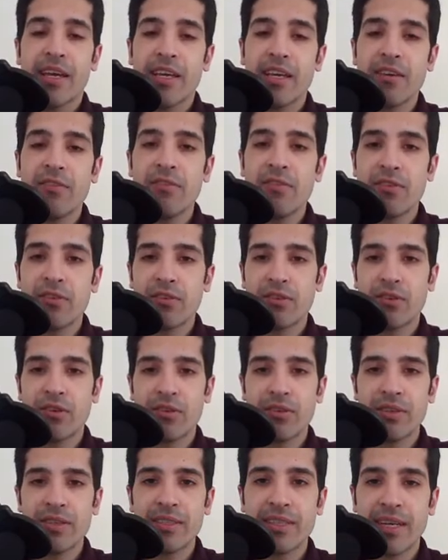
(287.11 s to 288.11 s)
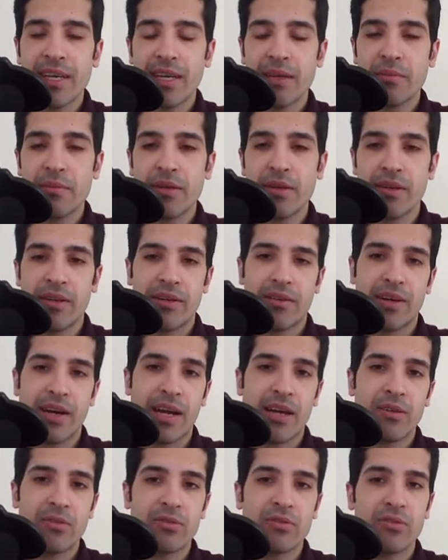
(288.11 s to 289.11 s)
If your current API
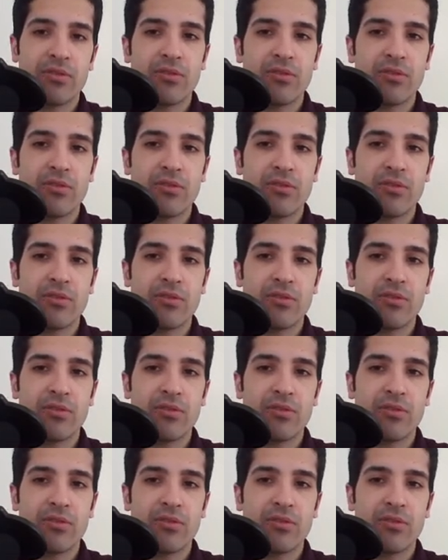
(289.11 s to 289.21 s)
routes